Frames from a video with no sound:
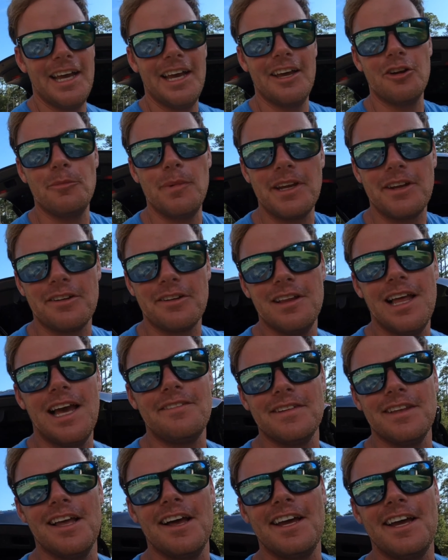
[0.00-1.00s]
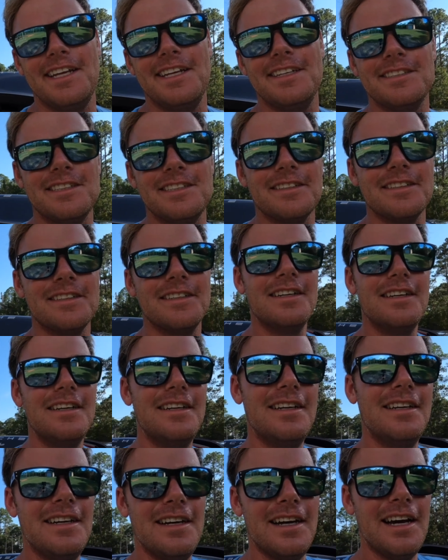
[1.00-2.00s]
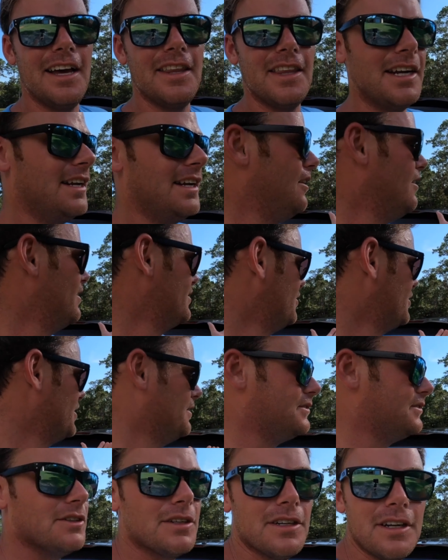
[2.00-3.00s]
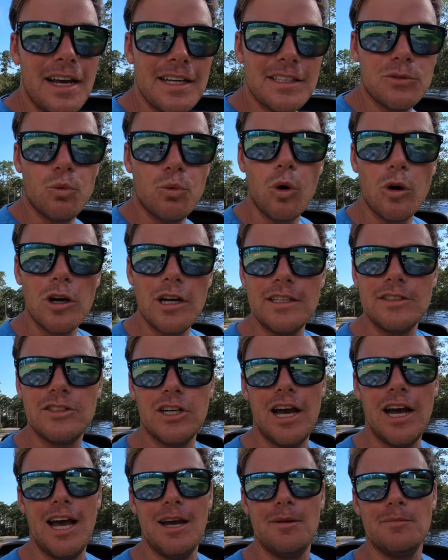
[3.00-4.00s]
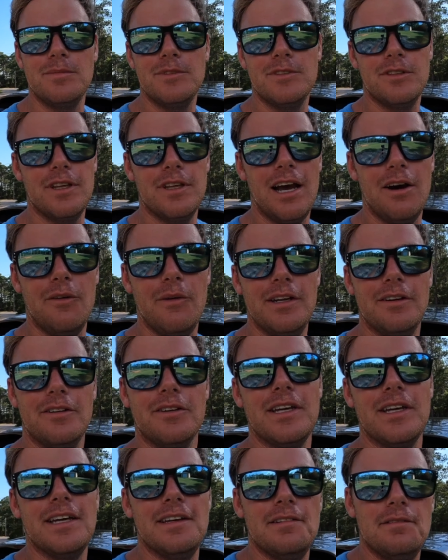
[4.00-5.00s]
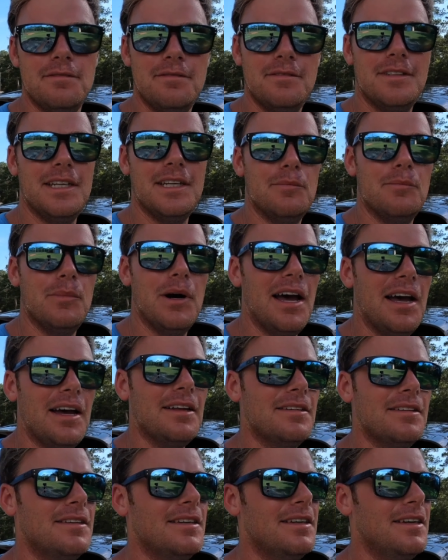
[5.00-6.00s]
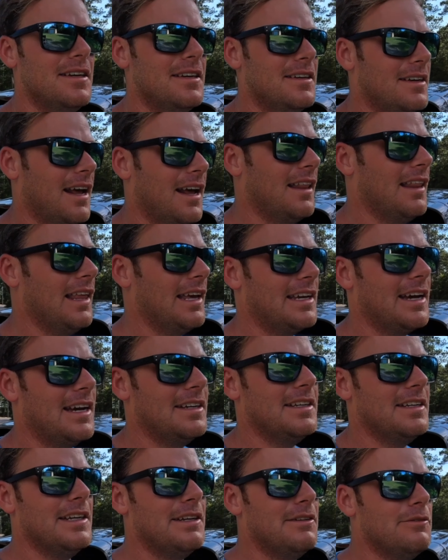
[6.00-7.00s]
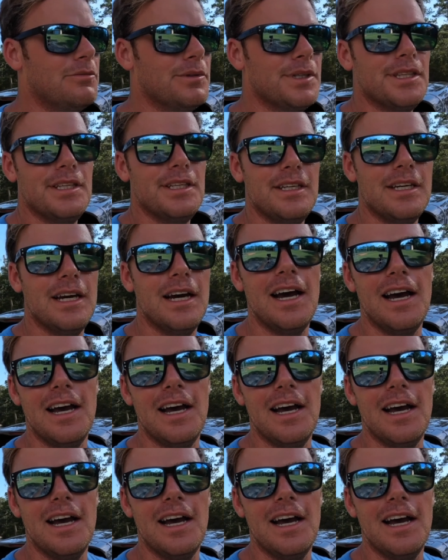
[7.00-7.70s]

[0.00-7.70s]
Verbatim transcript: It'll make your life a lot easier. And then it also gives you a nice warning chime, so that way you don't get hit by it, kind of like I did with the